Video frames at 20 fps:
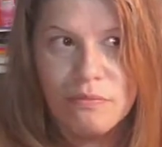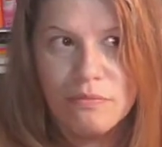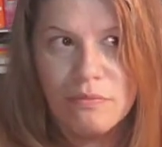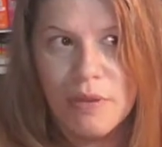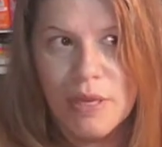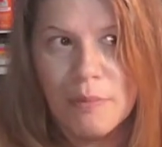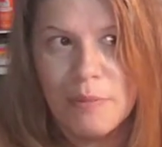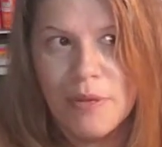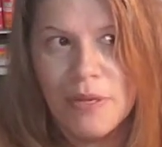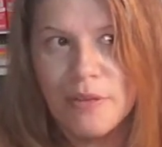
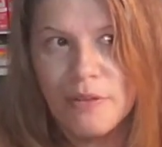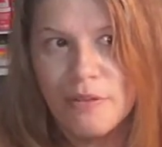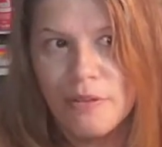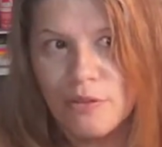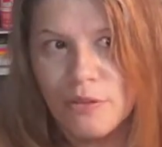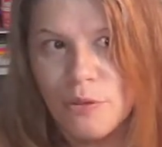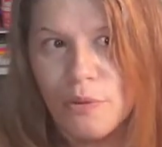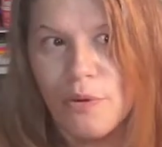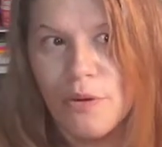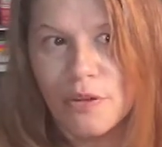maybe
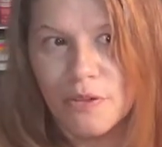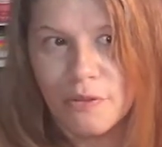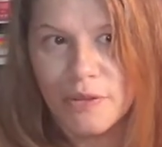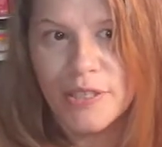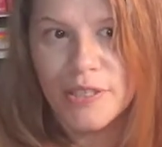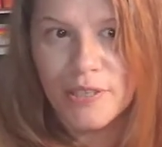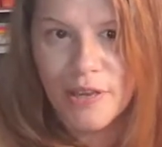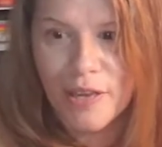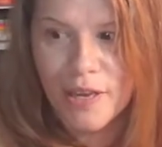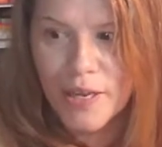2 or
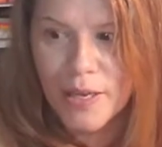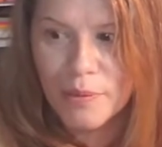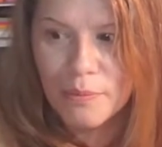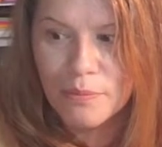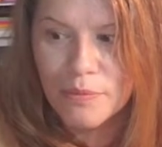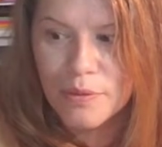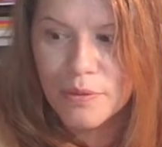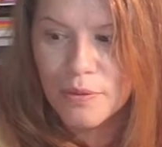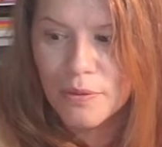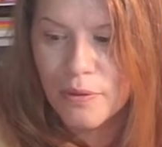3
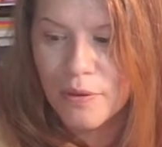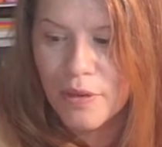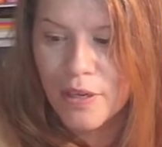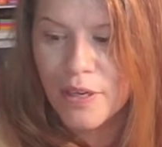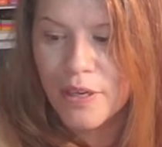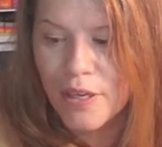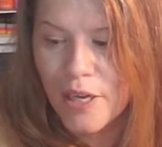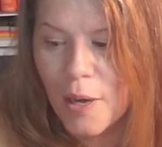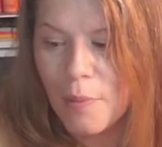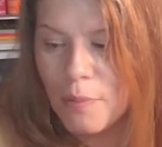times
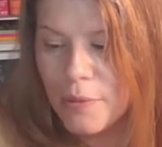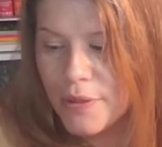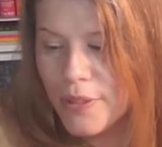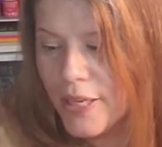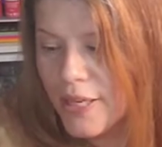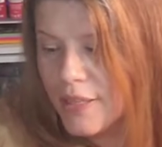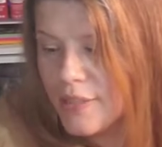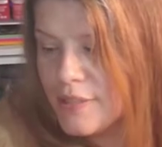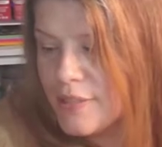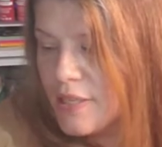in a couple of
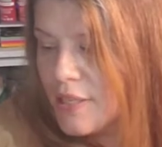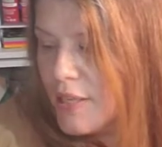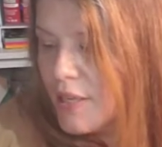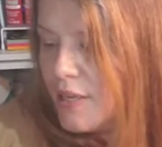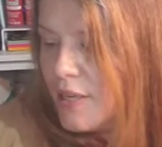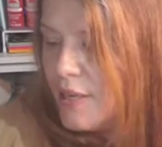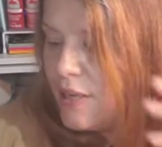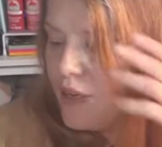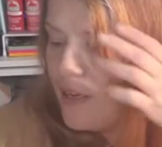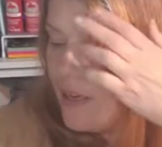days.
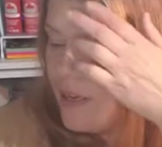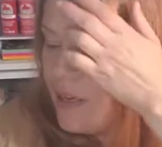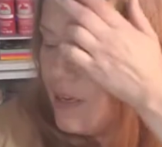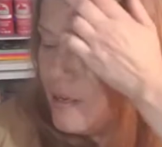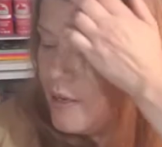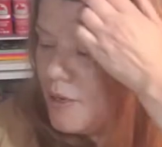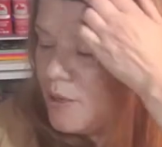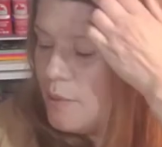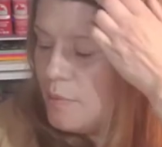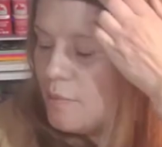
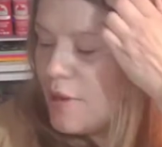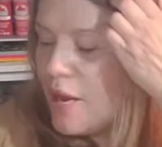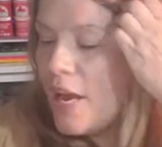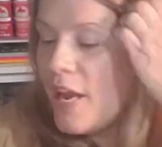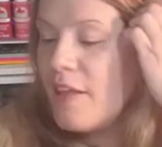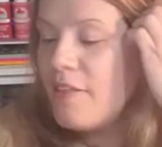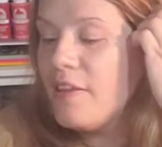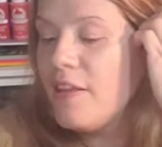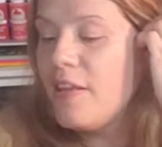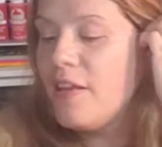And
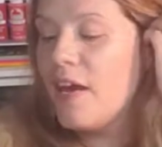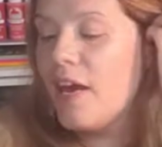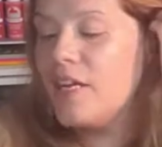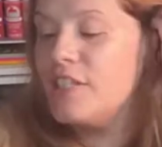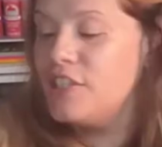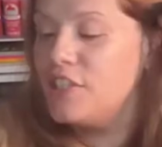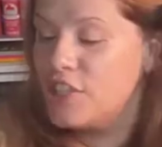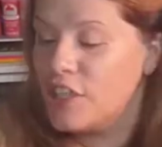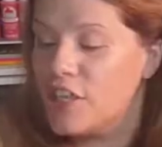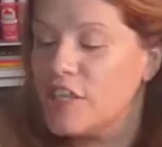then I
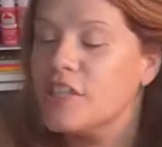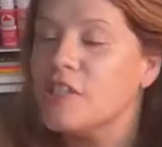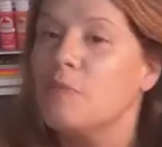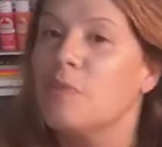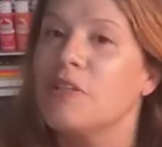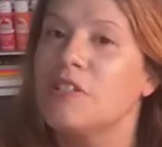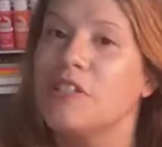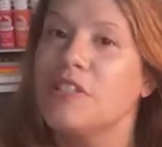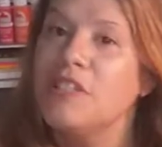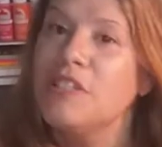just
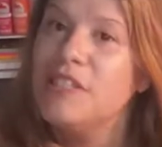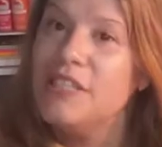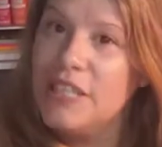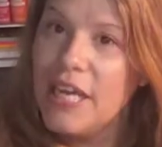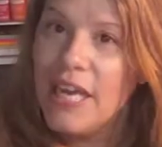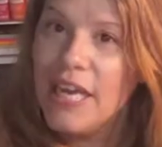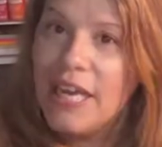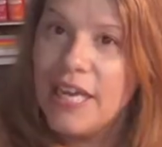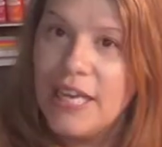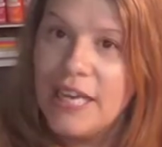went
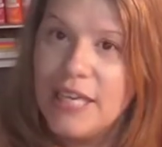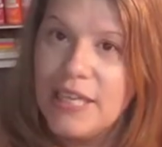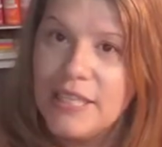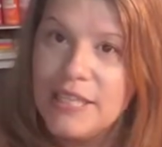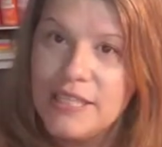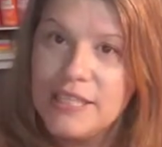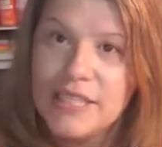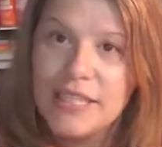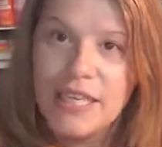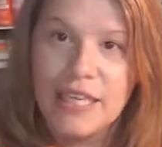today
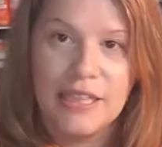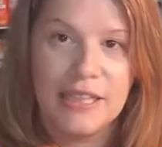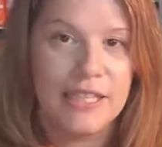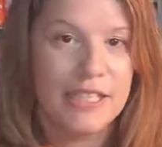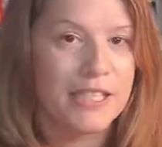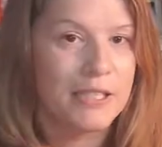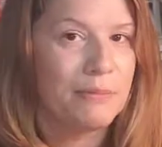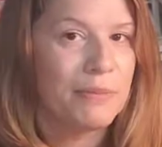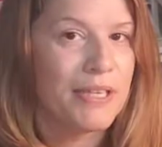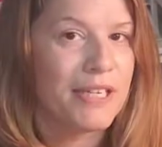to get
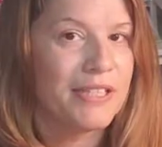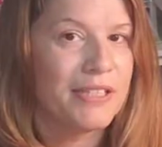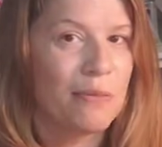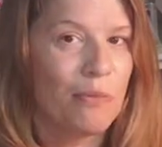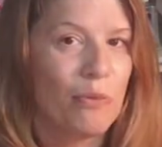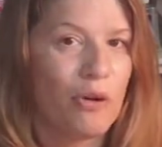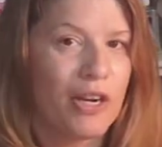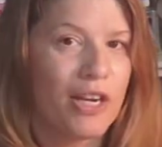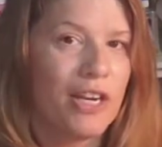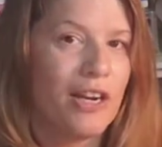this because
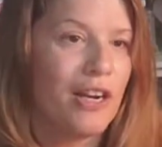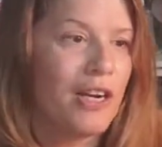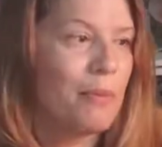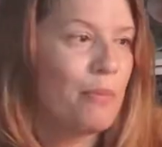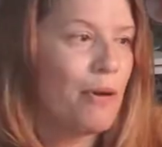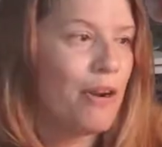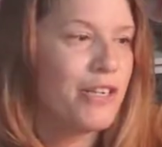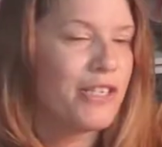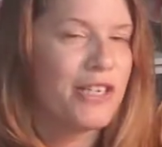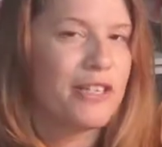I'm working on a
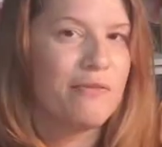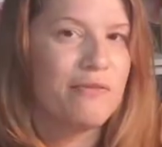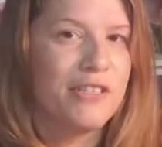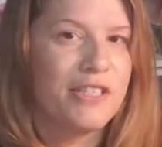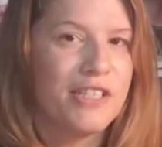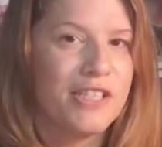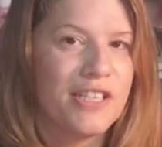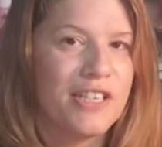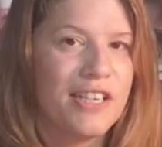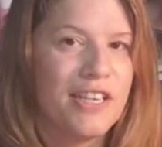project,
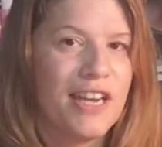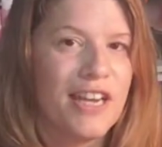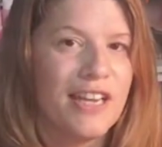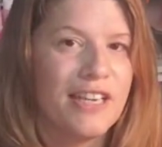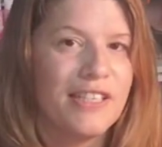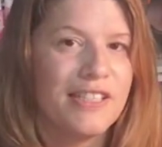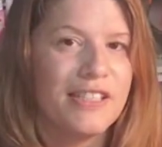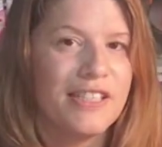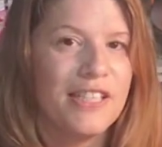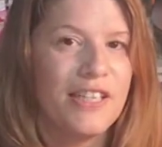which you can
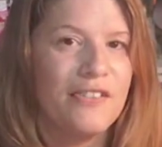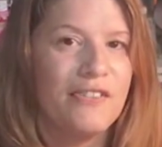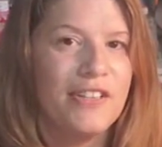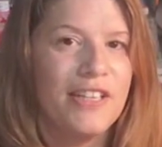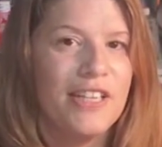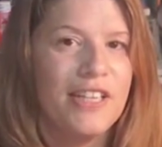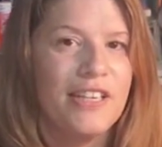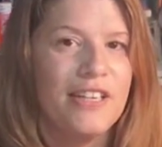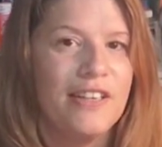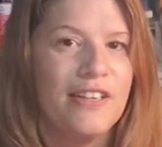kind of see over
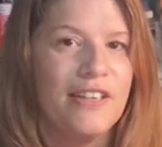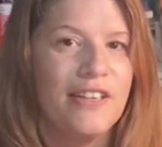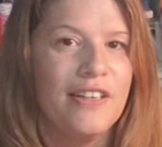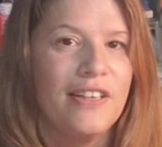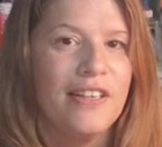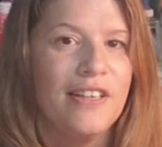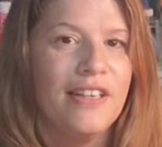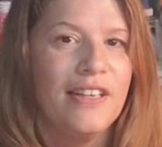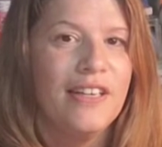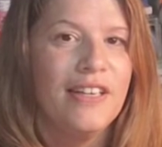here.
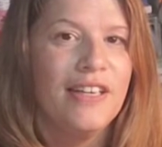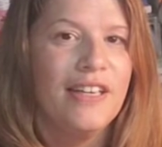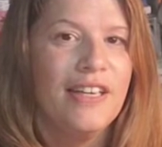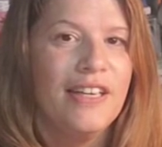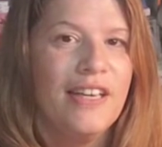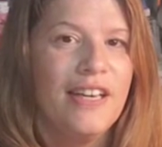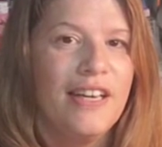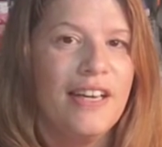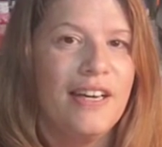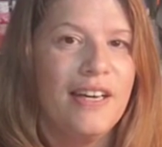
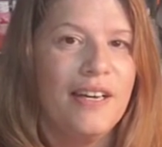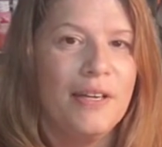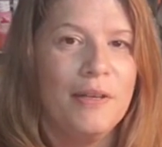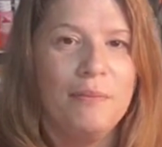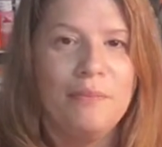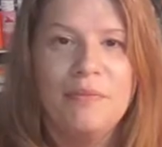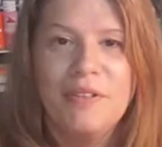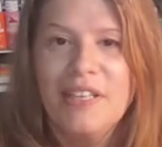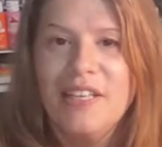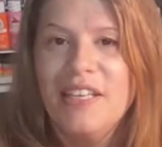
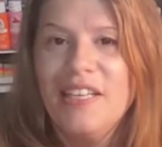And